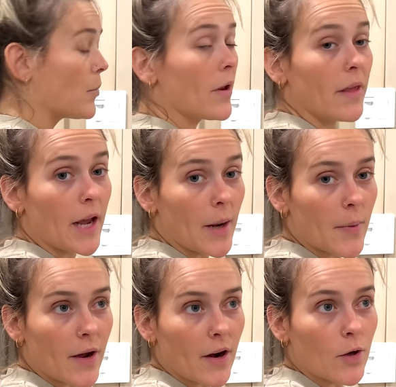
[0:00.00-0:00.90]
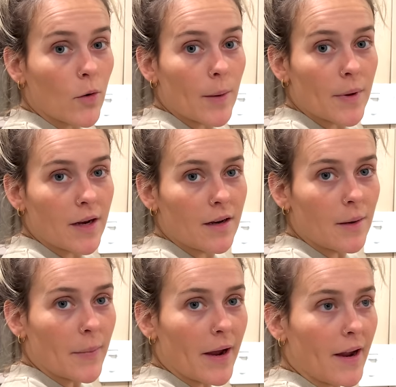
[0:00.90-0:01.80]
putting the antibiotic ointment
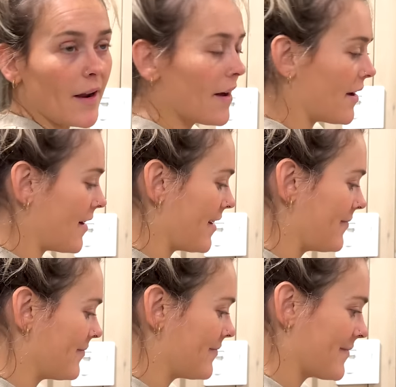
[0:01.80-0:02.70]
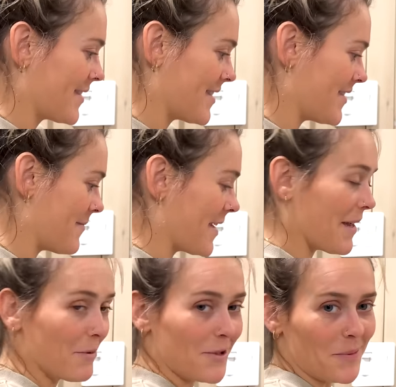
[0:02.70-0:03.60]
in my eye because of my
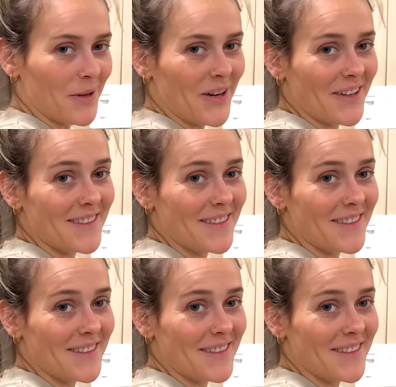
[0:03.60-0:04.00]
chemical burn.